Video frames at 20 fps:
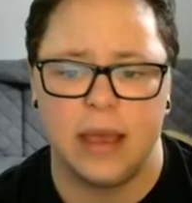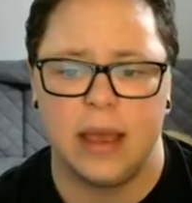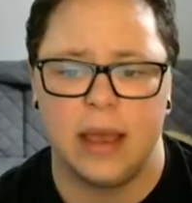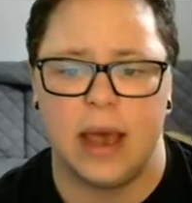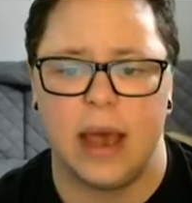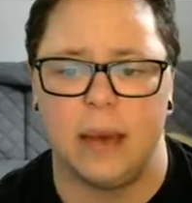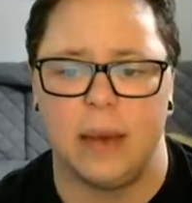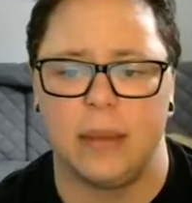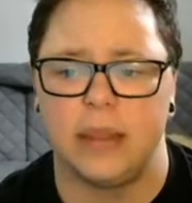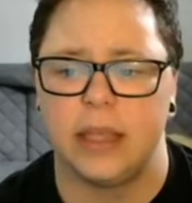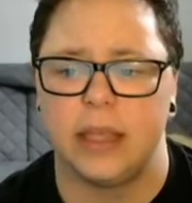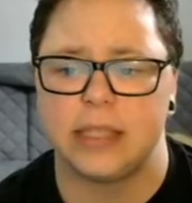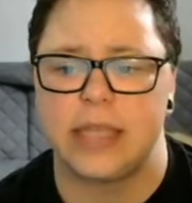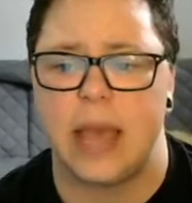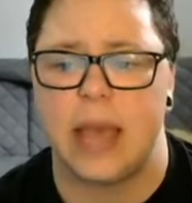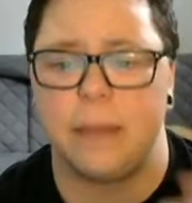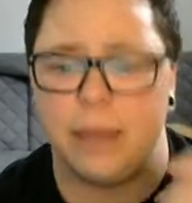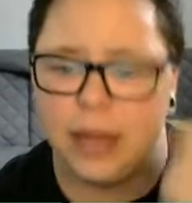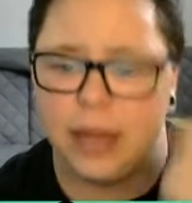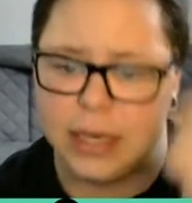And this
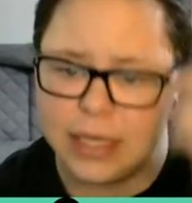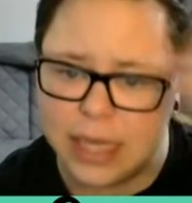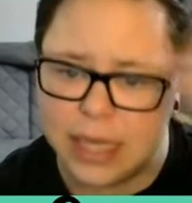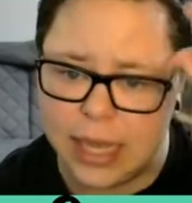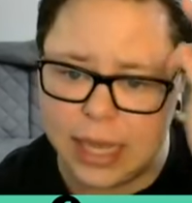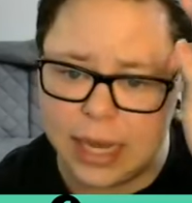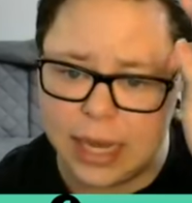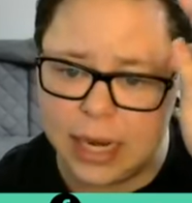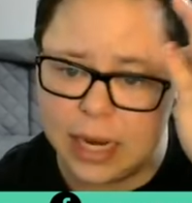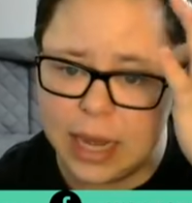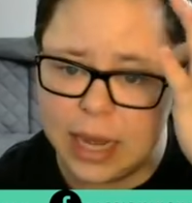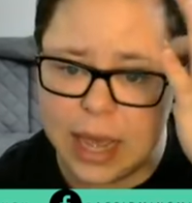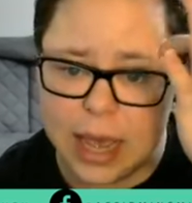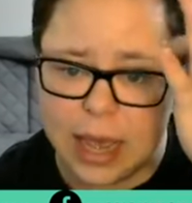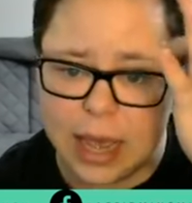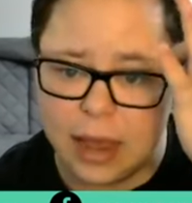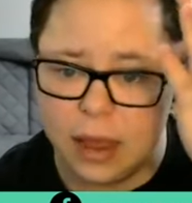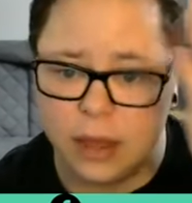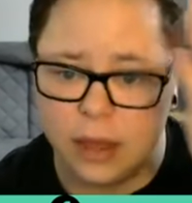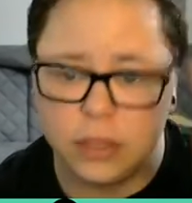happened in
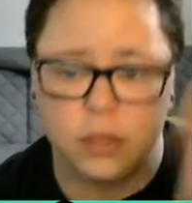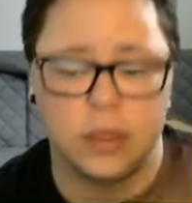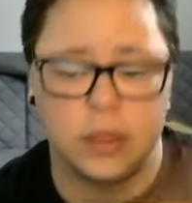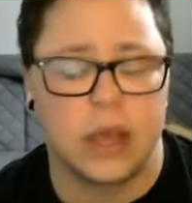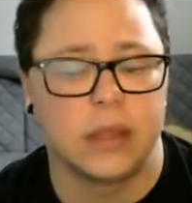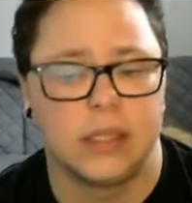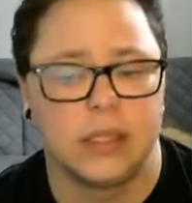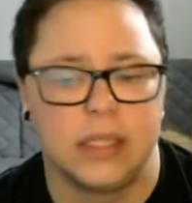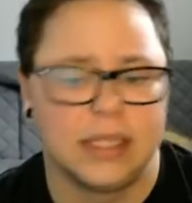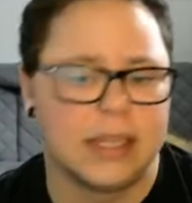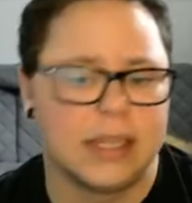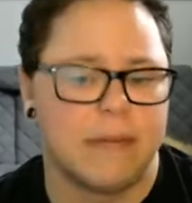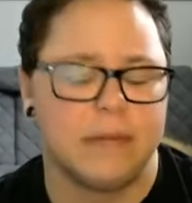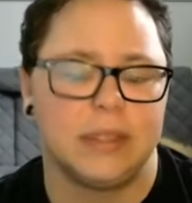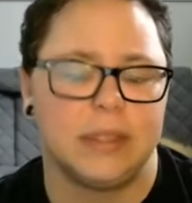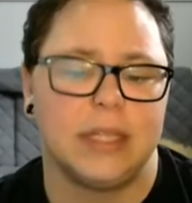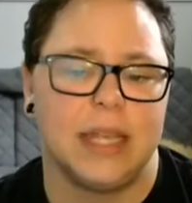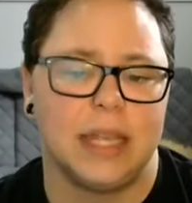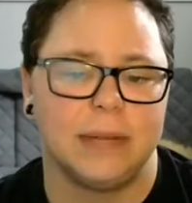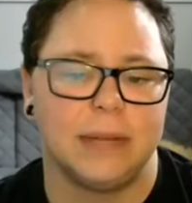
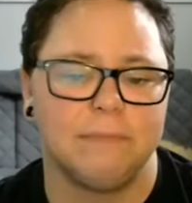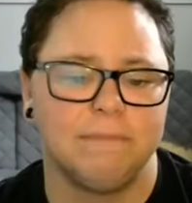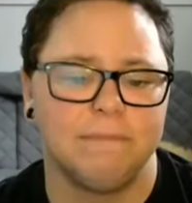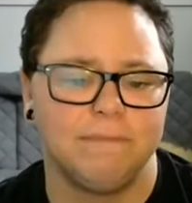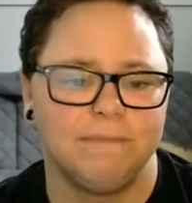2017.